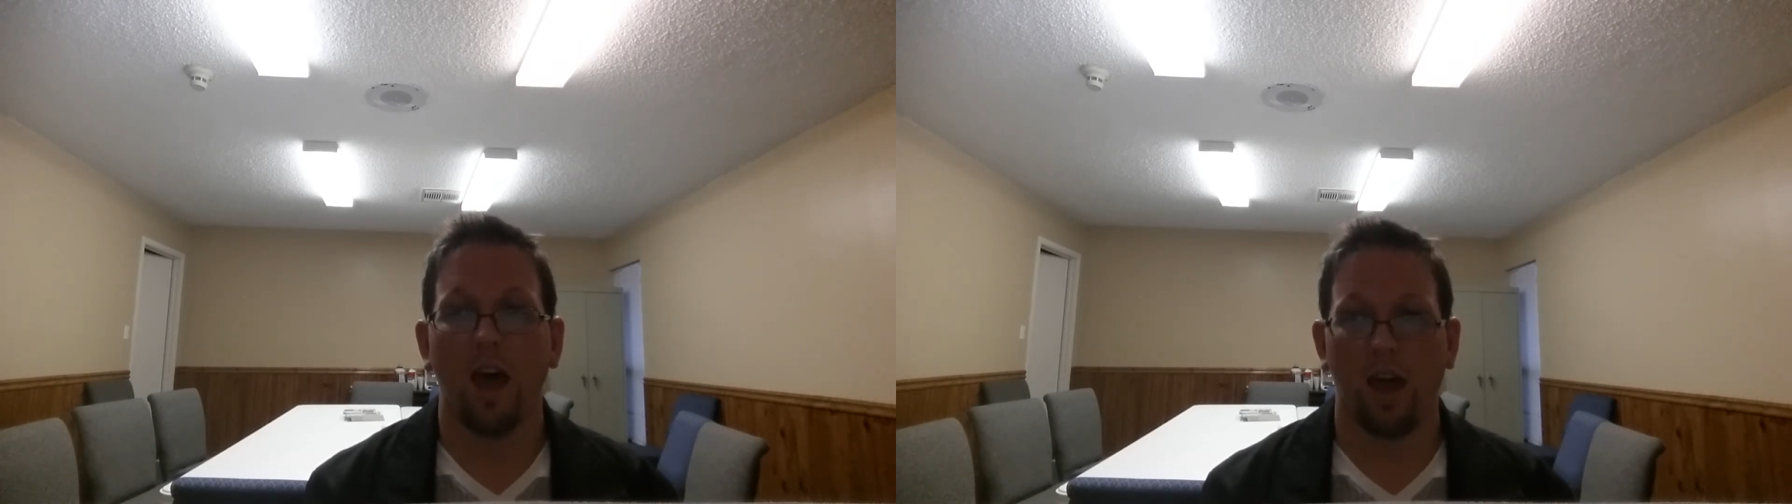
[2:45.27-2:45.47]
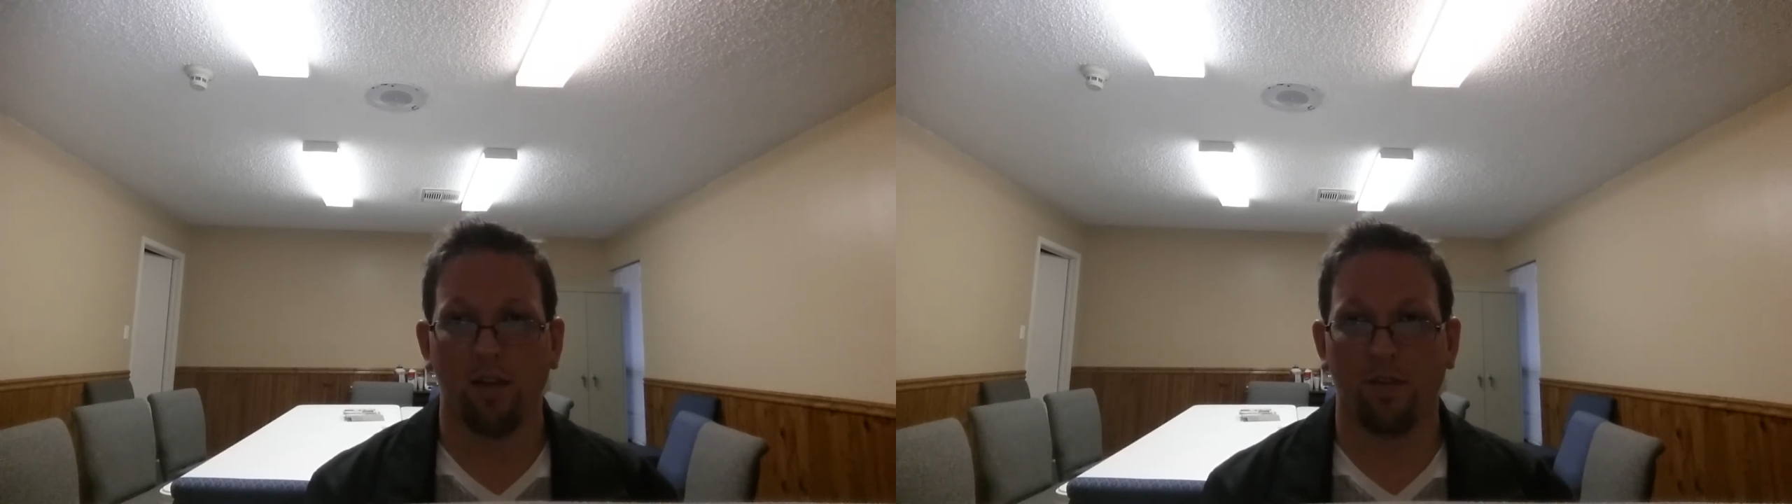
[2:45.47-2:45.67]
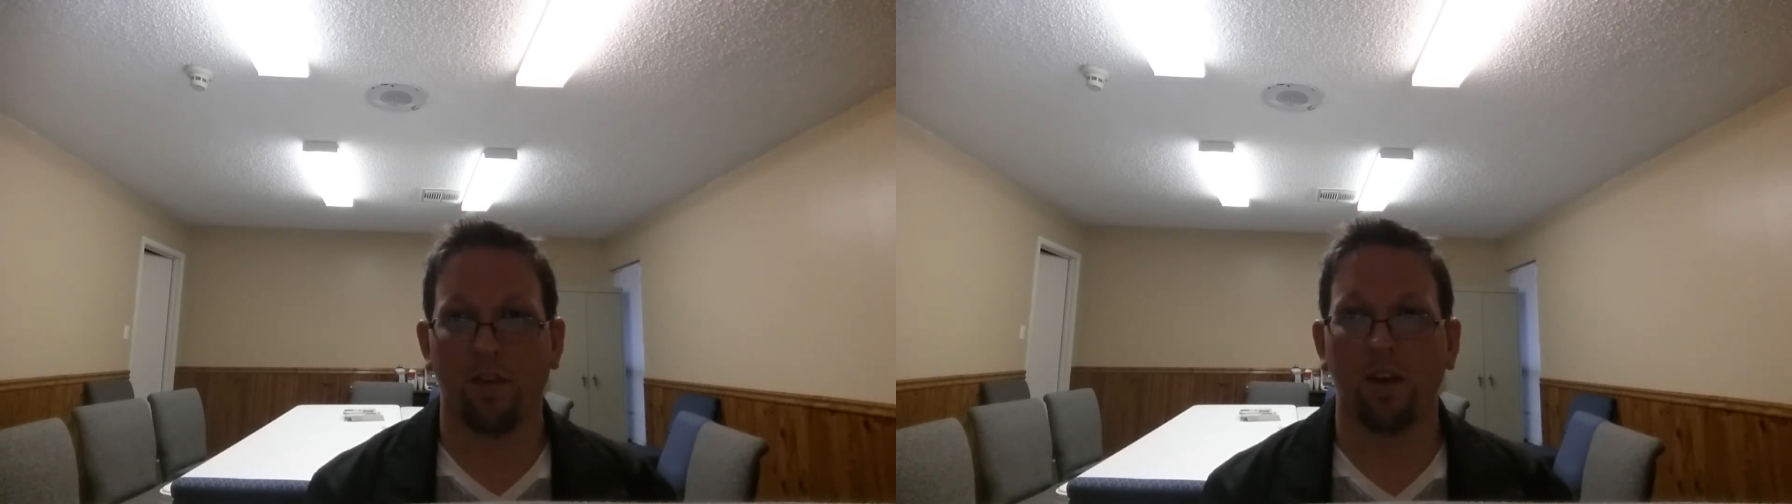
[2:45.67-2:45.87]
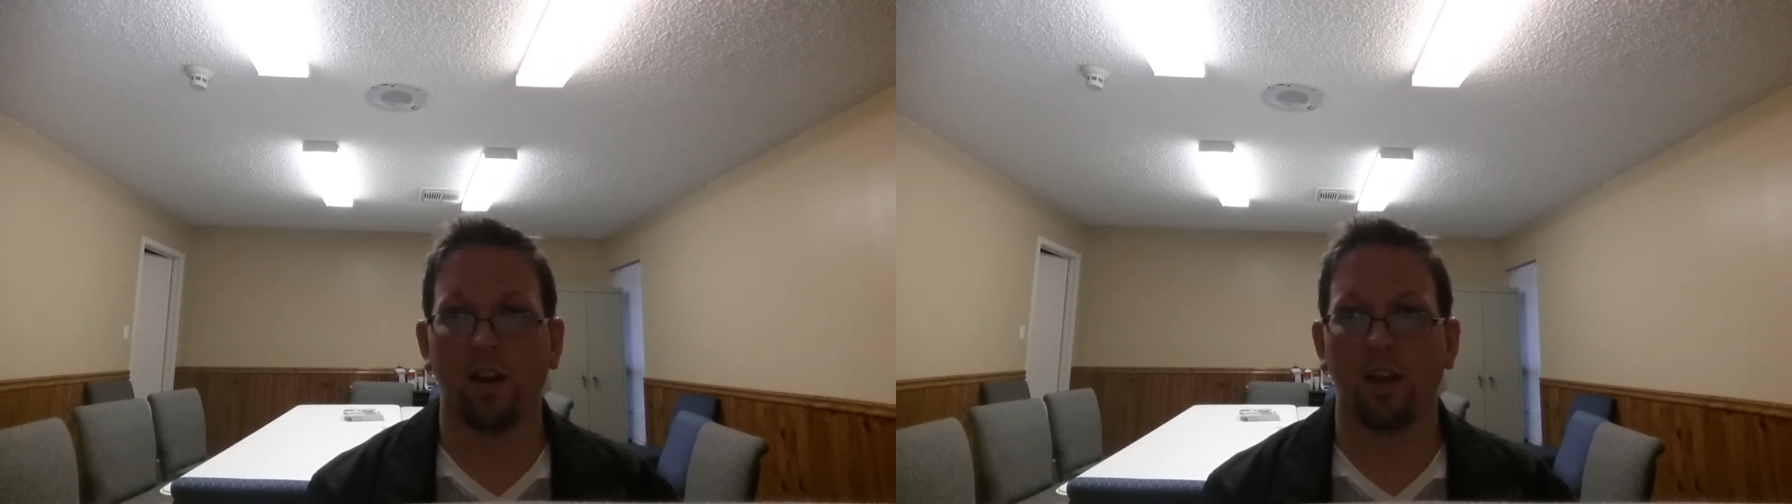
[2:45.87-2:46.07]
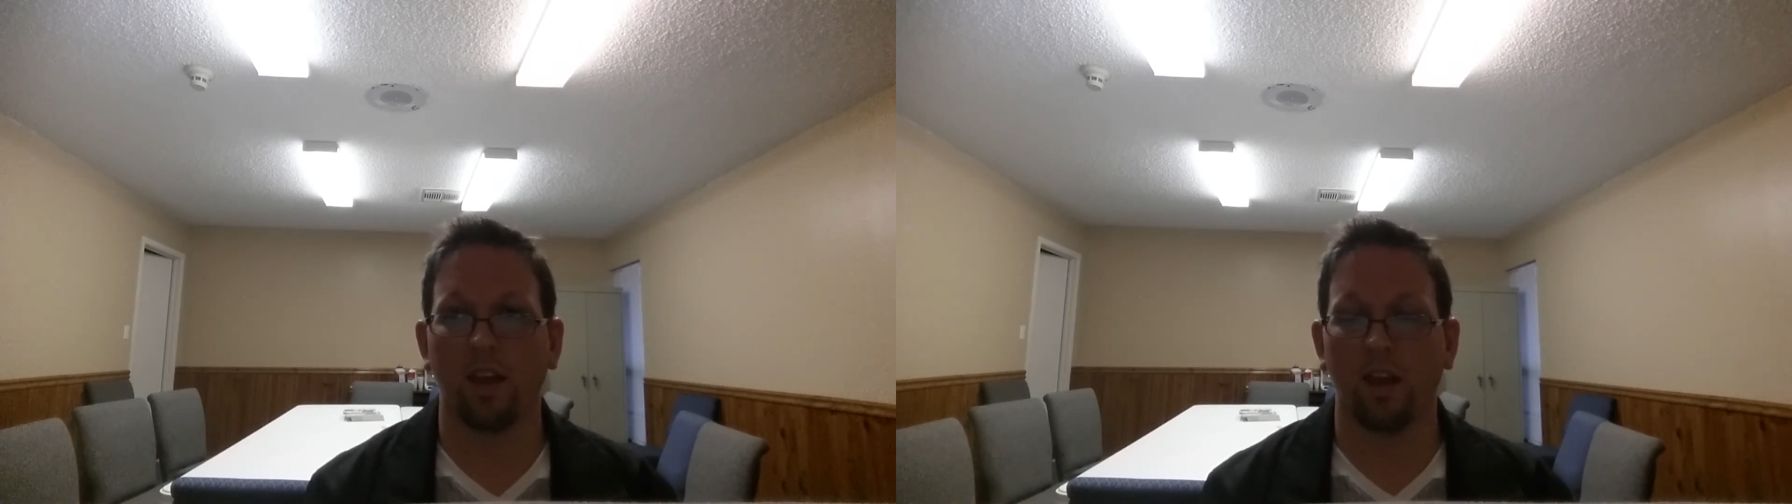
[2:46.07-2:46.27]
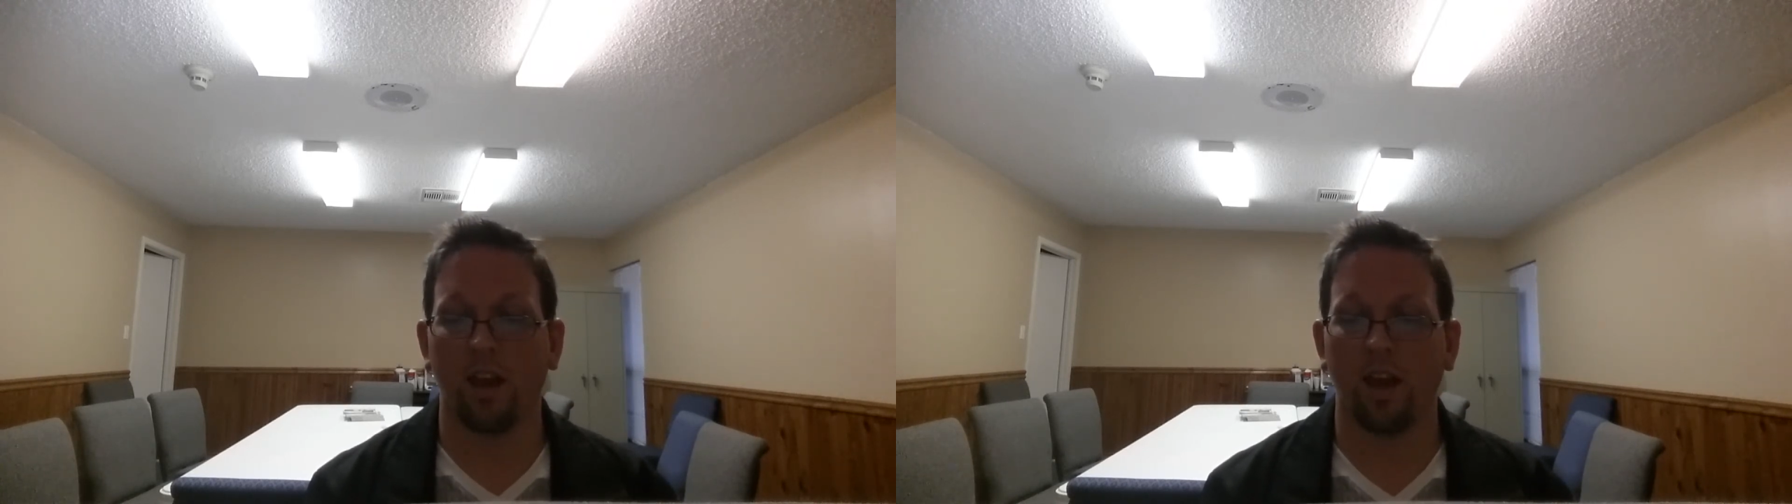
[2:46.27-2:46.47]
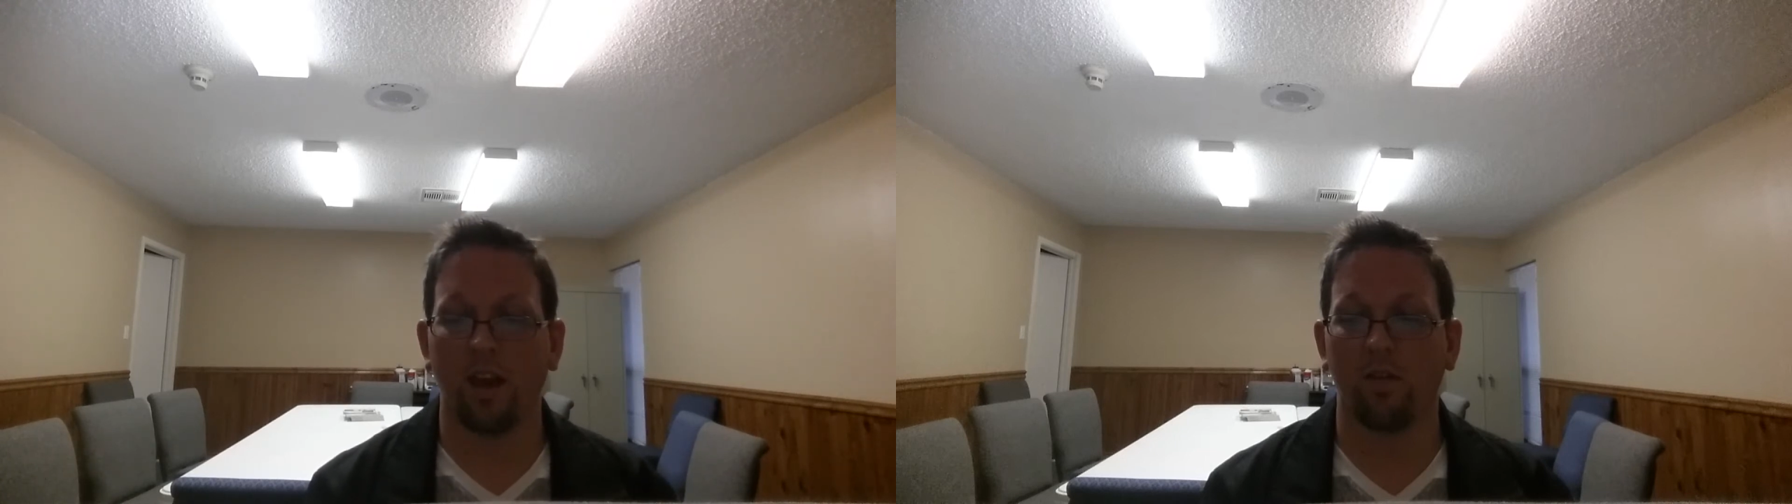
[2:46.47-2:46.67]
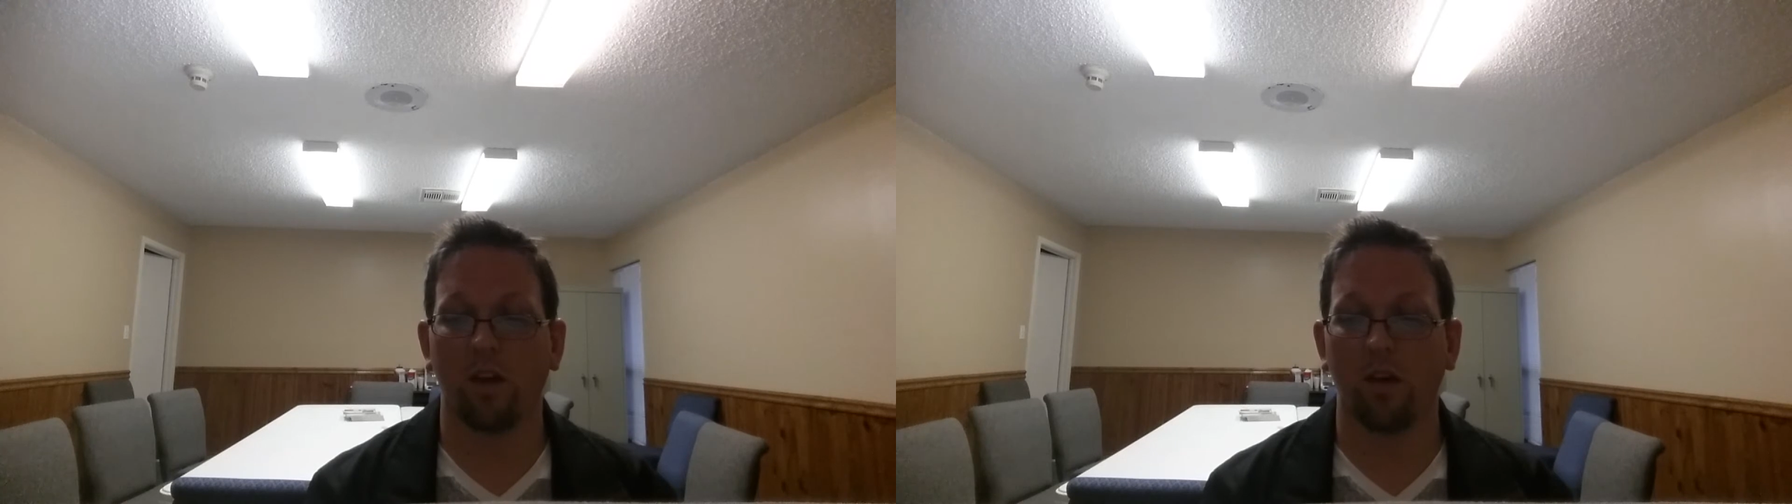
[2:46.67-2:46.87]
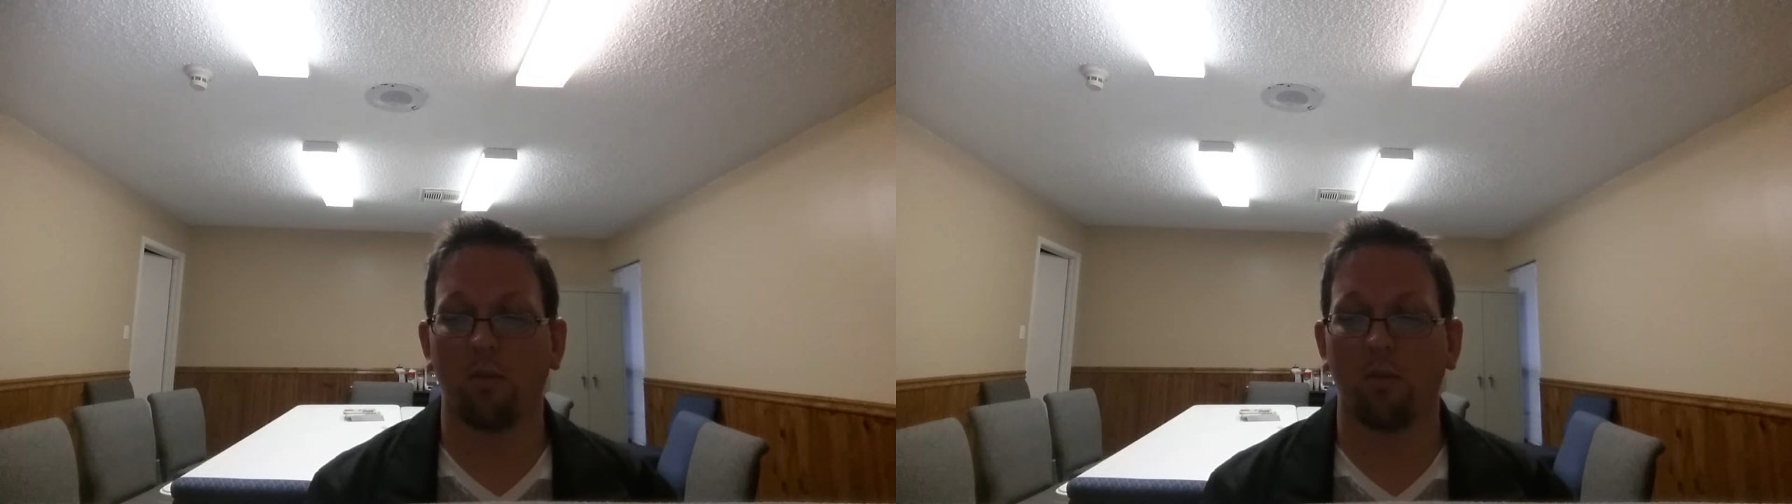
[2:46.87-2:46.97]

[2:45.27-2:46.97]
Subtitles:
and filling every